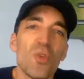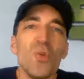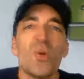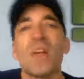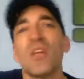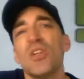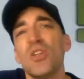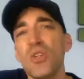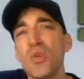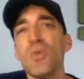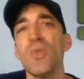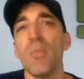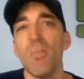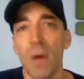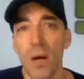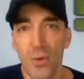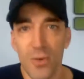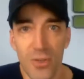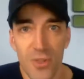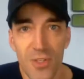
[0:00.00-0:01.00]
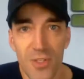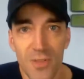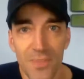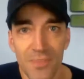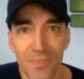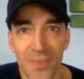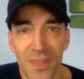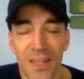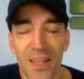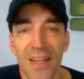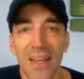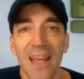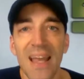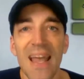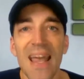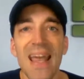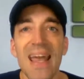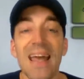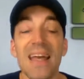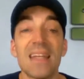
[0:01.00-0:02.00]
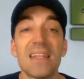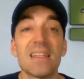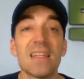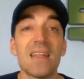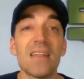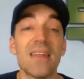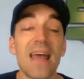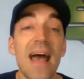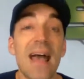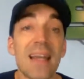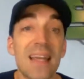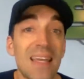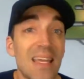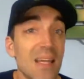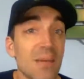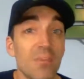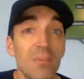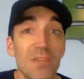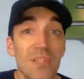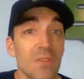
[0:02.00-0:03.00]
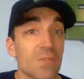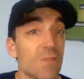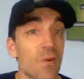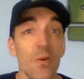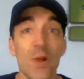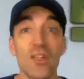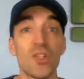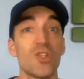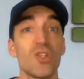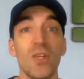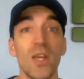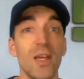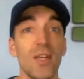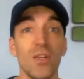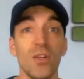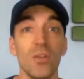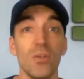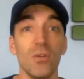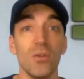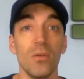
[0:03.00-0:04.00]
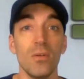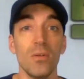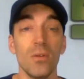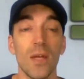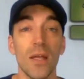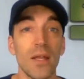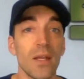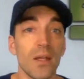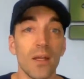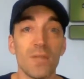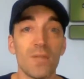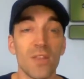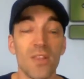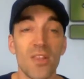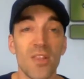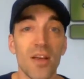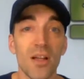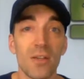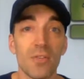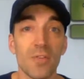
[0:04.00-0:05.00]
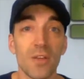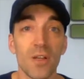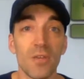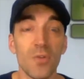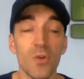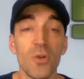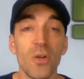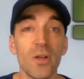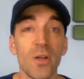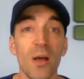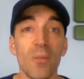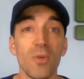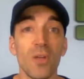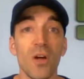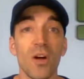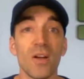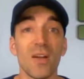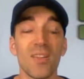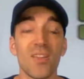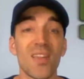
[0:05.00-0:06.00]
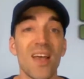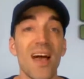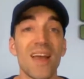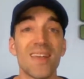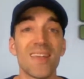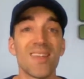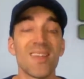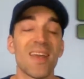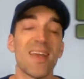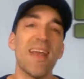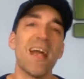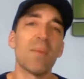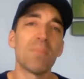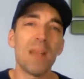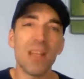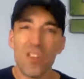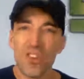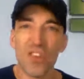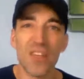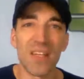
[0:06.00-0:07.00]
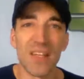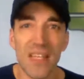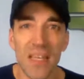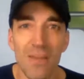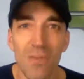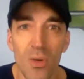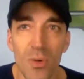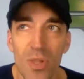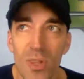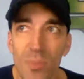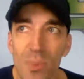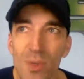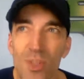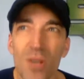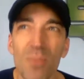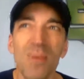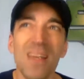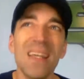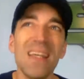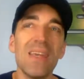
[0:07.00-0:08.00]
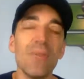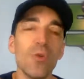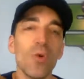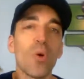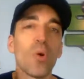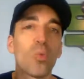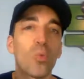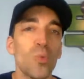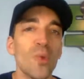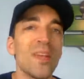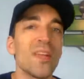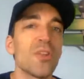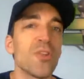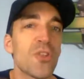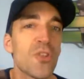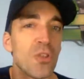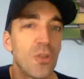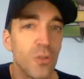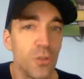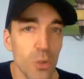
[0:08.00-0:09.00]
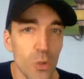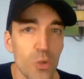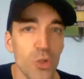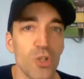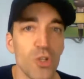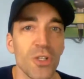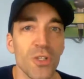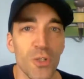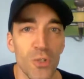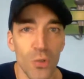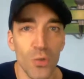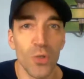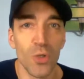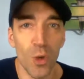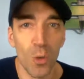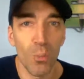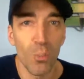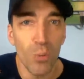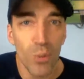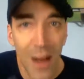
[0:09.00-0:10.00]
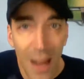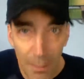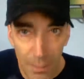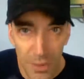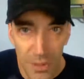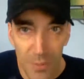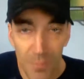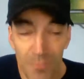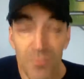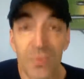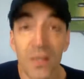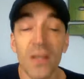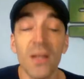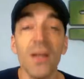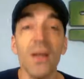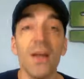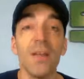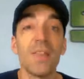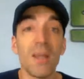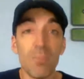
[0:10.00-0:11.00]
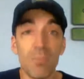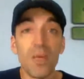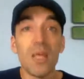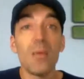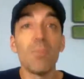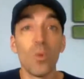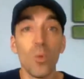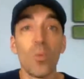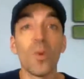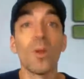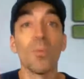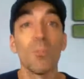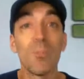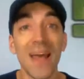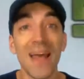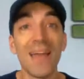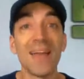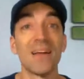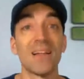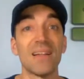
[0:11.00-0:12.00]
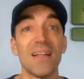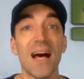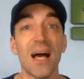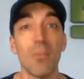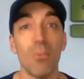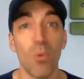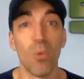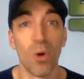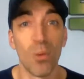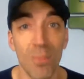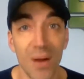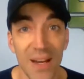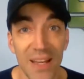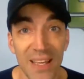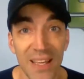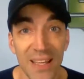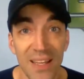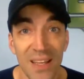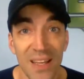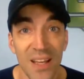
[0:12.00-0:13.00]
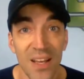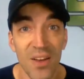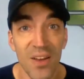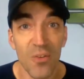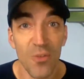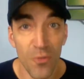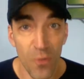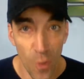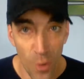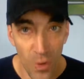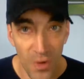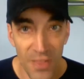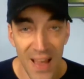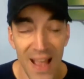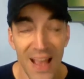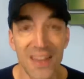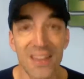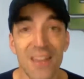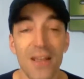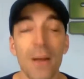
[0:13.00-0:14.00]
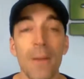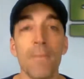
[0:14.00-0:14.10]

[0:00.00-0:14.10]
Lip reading: who can do the most. And that can differentiate you in and of itself. And if you can come alongside and say, hey, I'm not just going to give you a speech, I'm going to give you a real solution to your problem, then people will pay a lot more money for that.